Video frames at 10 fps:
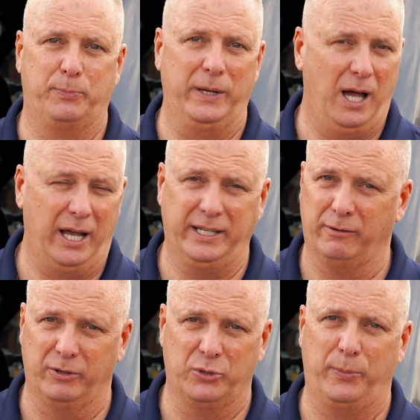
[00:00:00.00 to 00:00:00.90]
beyond
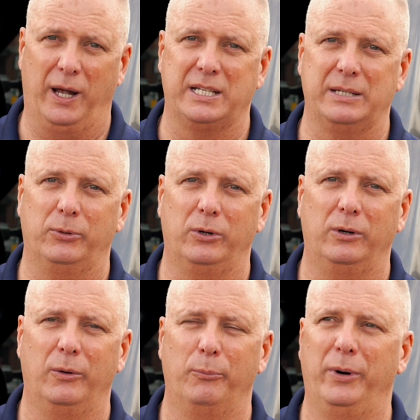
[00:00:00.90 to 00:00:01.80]
irresponsible.
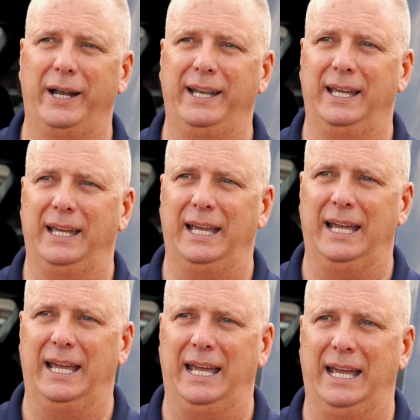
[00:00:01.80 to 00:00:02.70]
But
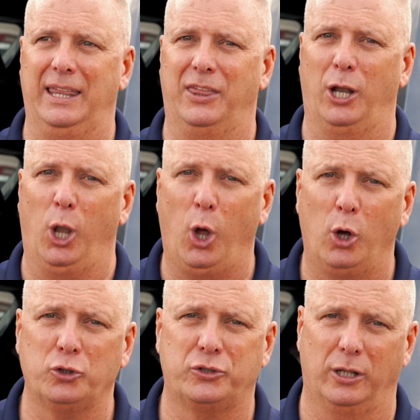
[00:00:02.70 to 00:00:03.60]
the
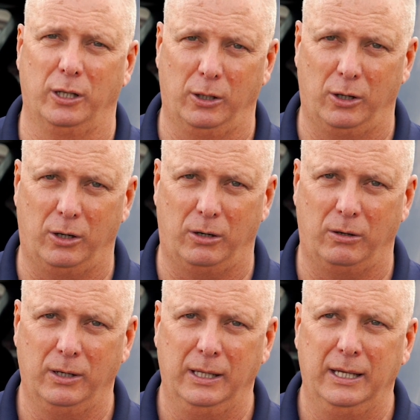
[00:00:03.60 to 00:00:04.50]
law's the law.
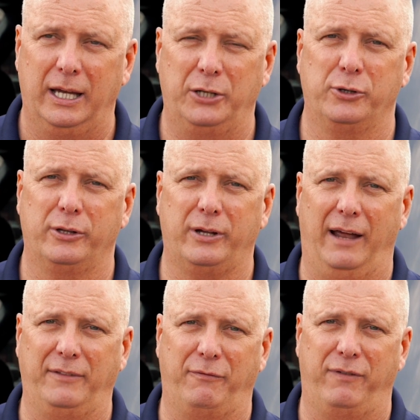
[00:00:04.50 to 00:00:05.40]
And you're either going to
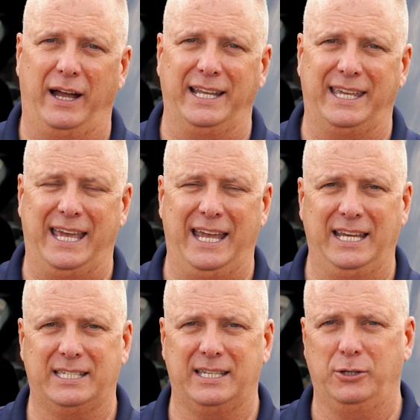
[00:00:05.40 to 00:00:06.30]
have to find a
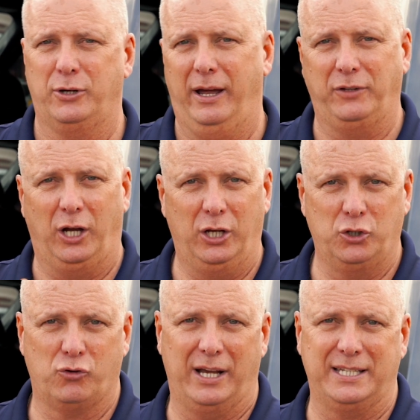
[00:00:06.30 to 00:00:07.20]
case and you're going to have to
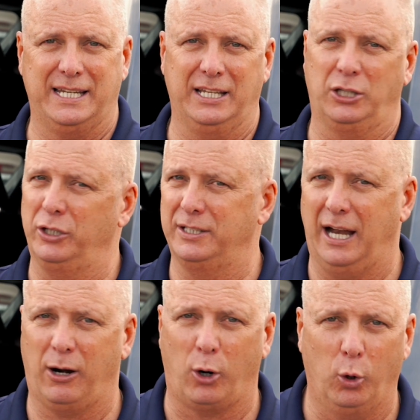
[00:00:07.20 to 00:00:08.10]
undress to get the
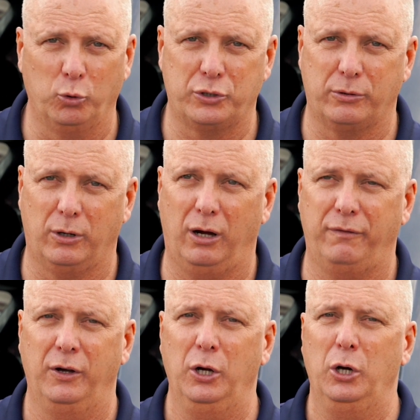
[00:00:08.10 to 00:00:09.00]
entire holster off,
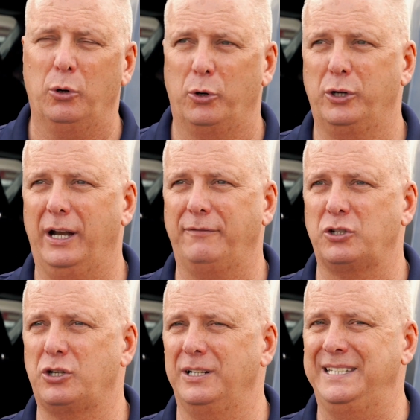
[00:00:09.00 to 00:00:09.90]
or you're going to have to
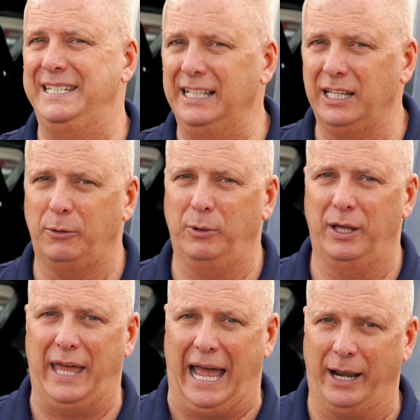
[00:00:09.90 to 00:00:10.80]
start dealing with
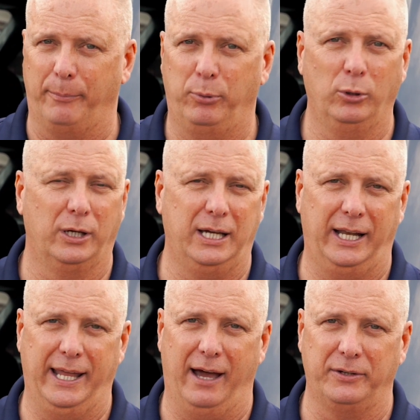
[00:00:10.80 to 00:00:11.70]
how to pull a
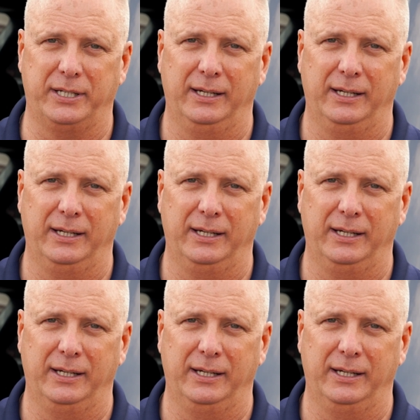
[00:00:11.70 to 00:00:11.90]
gun out